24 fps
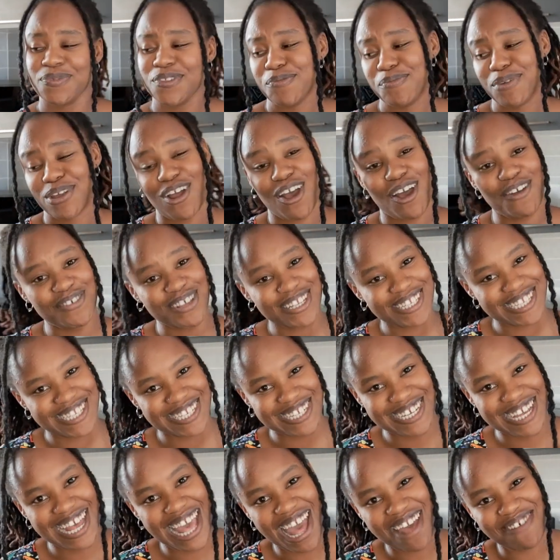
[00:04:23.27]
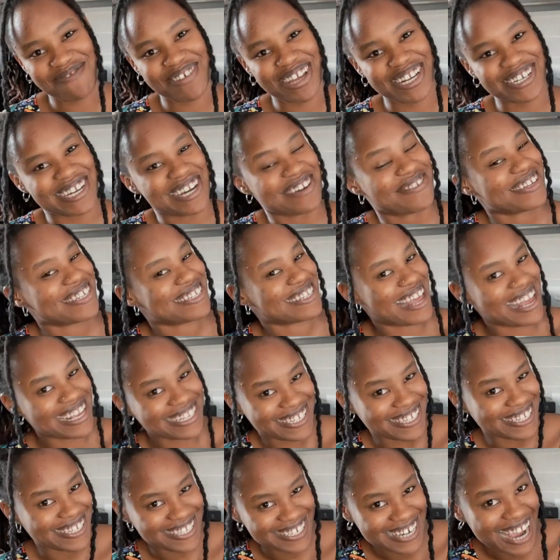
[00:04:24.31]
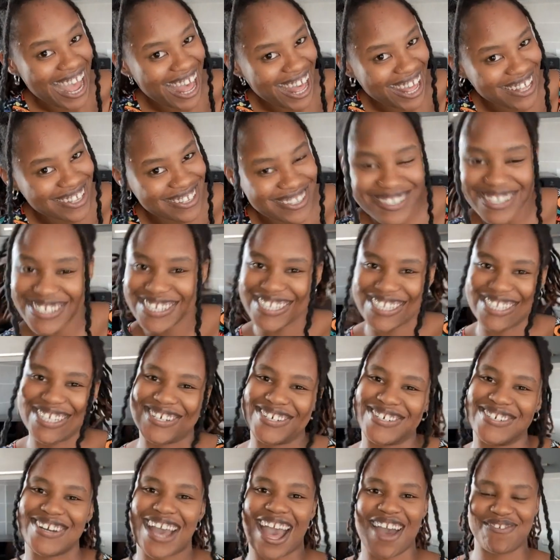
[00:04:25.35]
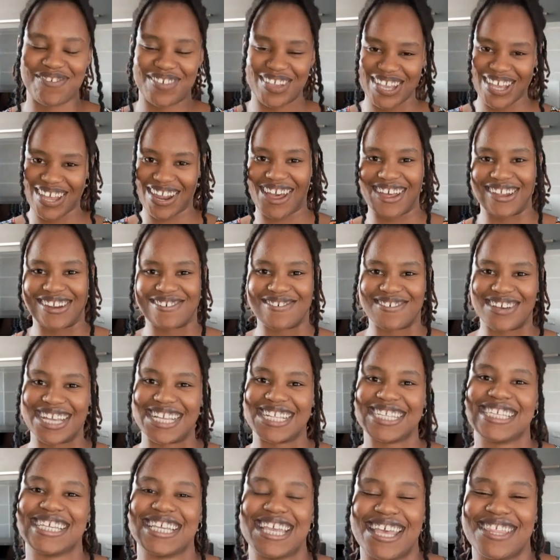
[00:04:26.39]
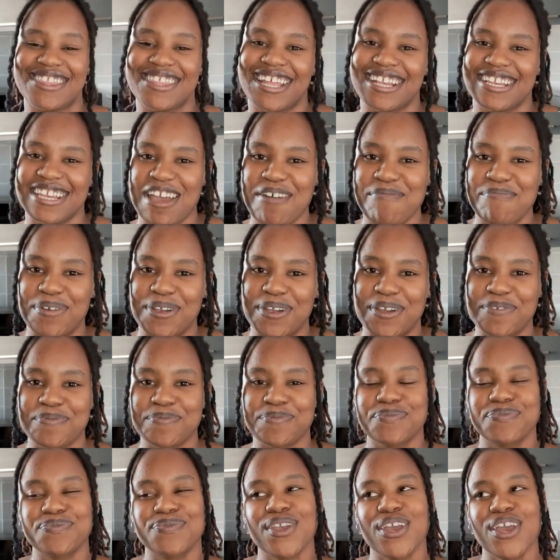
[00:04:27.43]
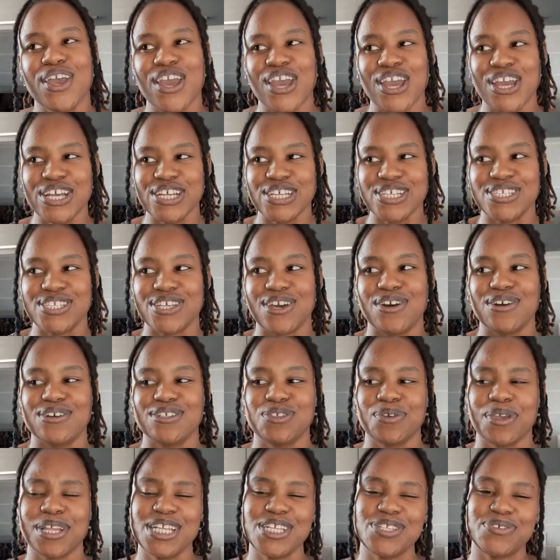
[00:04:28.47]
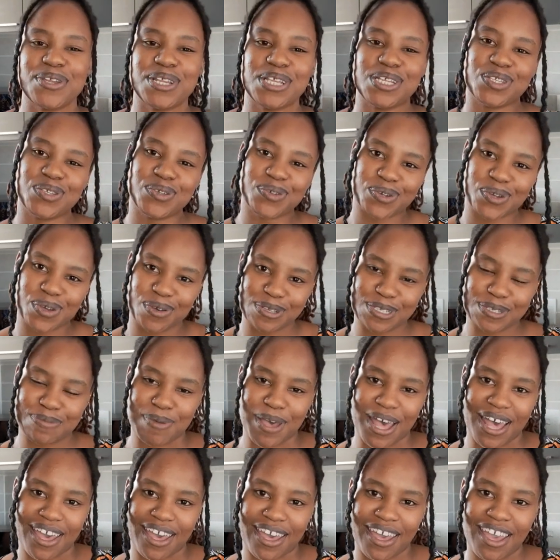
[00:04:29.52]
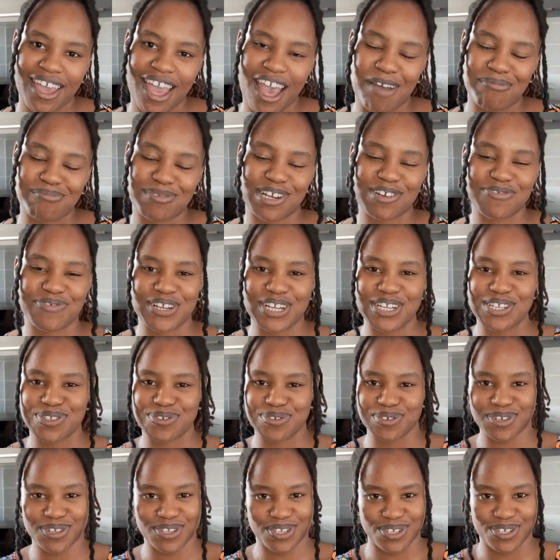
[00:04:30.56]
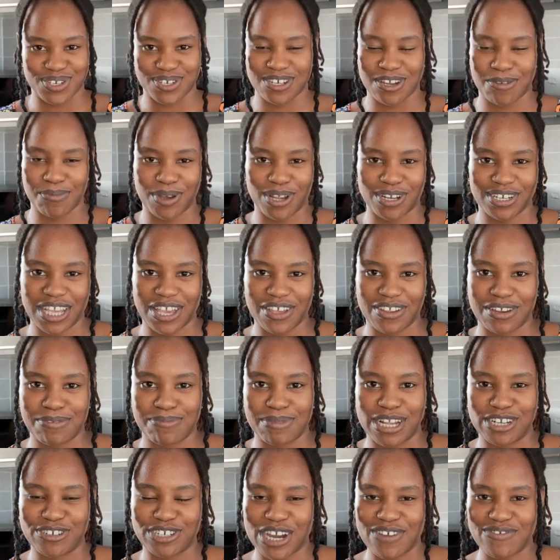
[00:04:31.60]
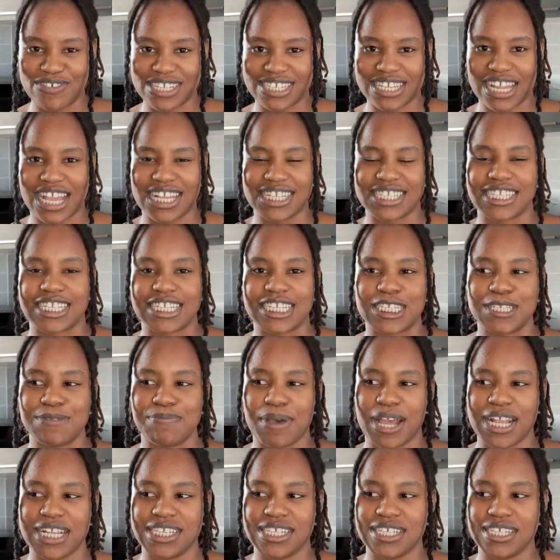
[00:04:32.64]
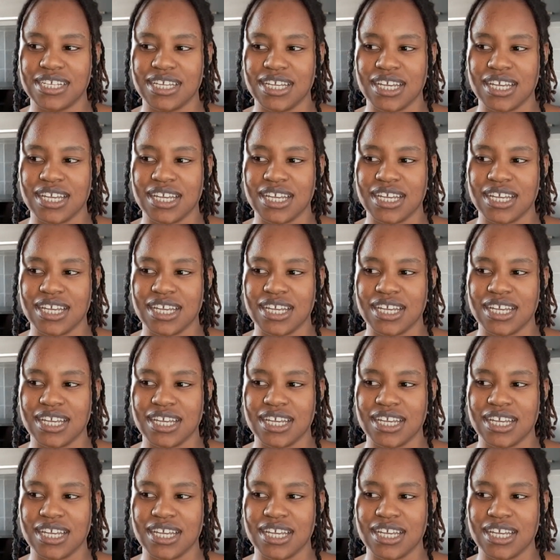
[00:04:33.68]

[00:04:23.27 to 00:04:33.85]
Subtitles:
But obviously I have my driver's license now, so I figured out a way to get that number. So 2022 goes by. I'm not really too concerned about getting my driver's license, but